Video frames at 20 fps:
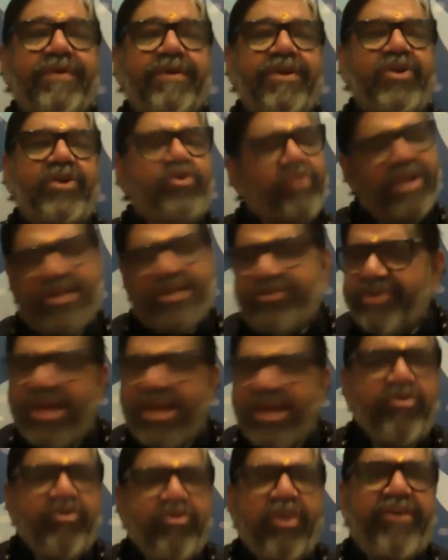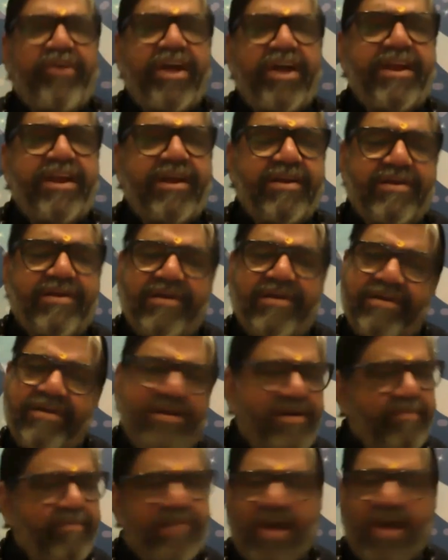You can say your father,
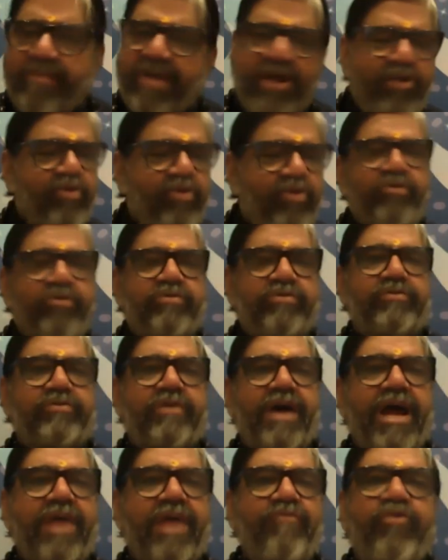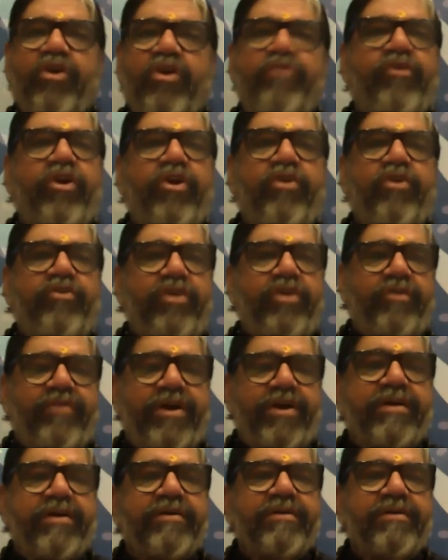Papa, no, I won't follow your word.